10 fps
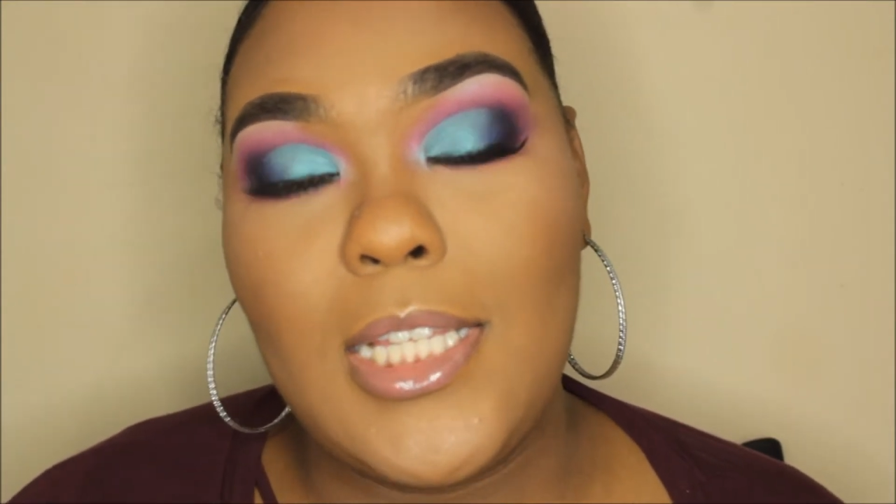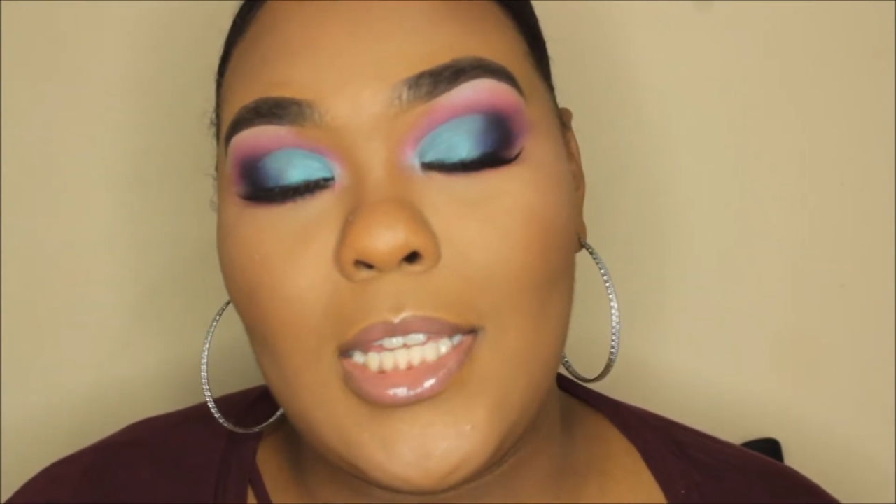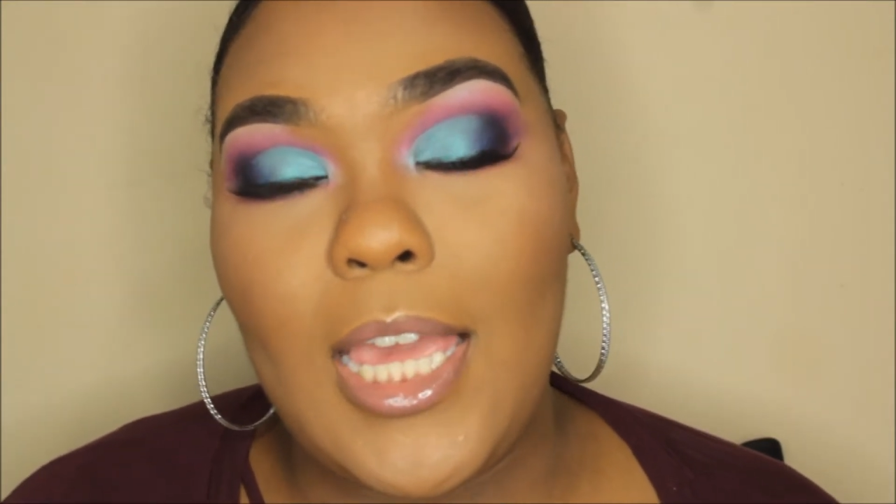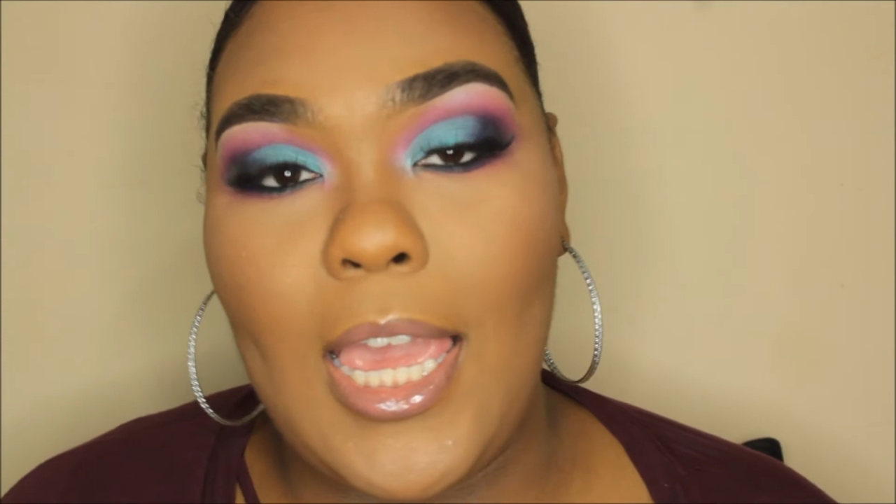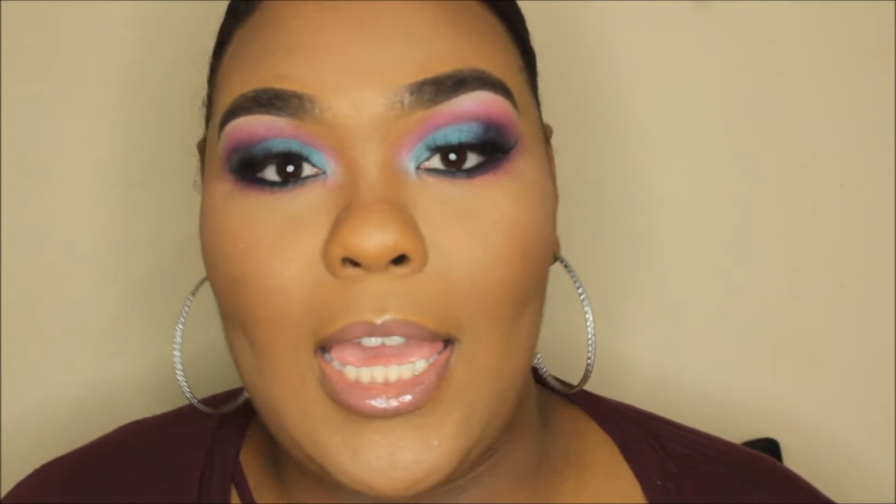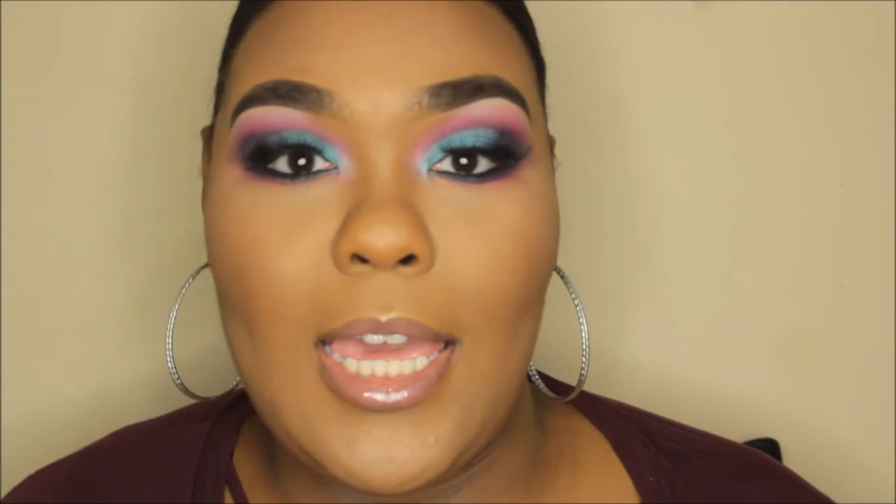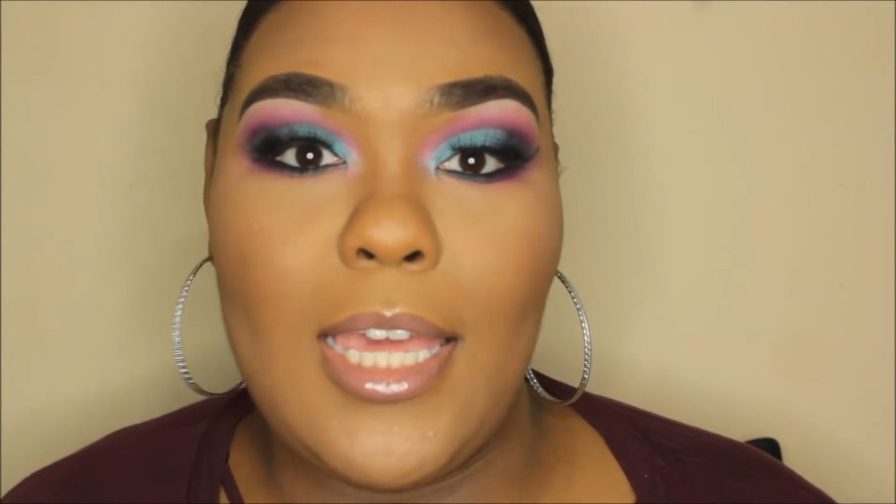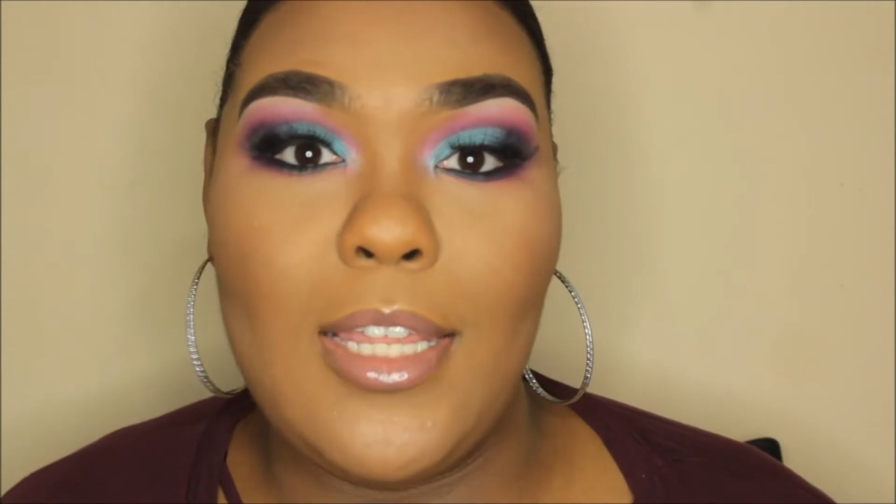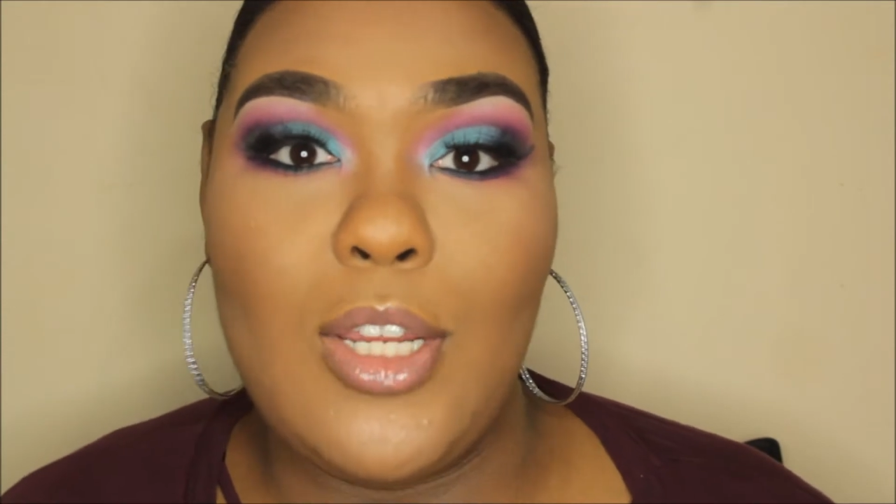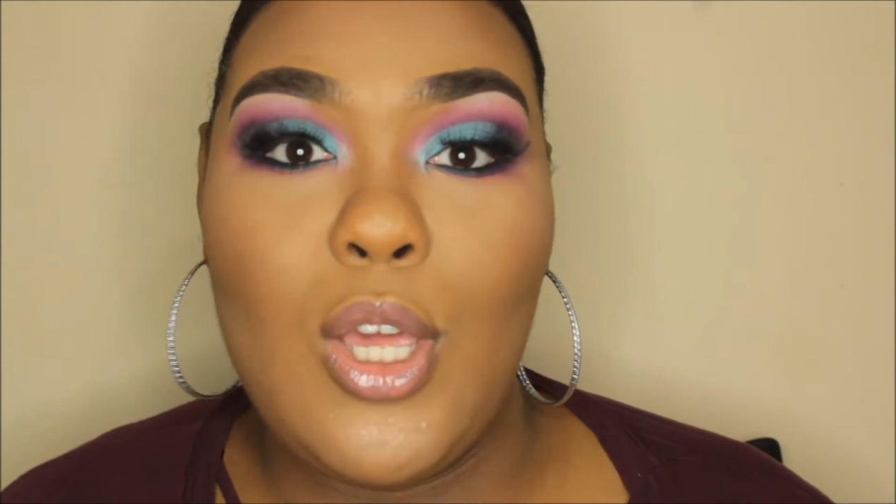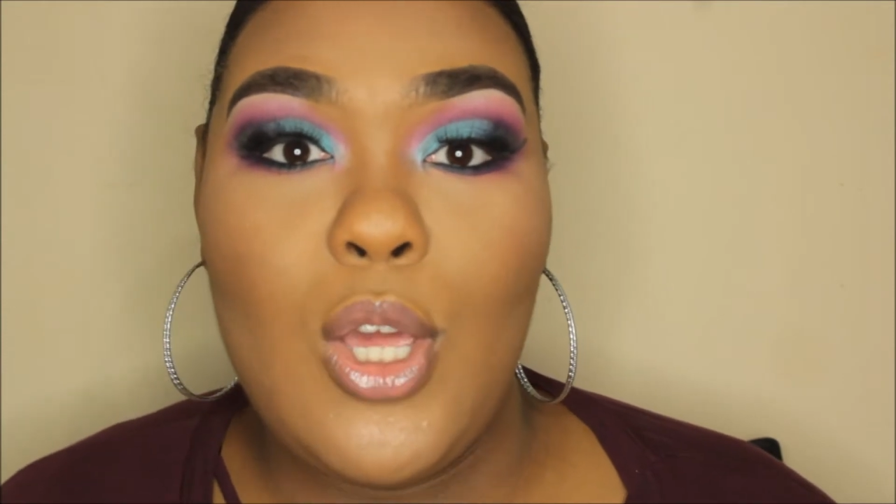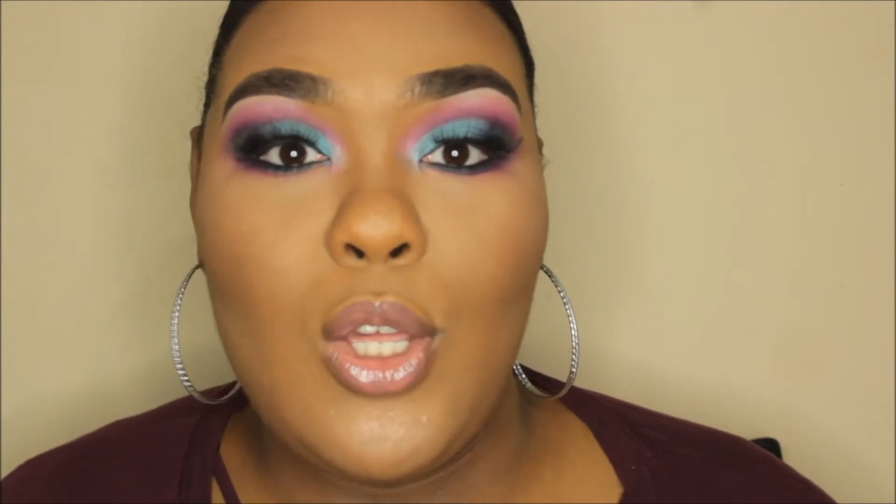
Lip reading: look and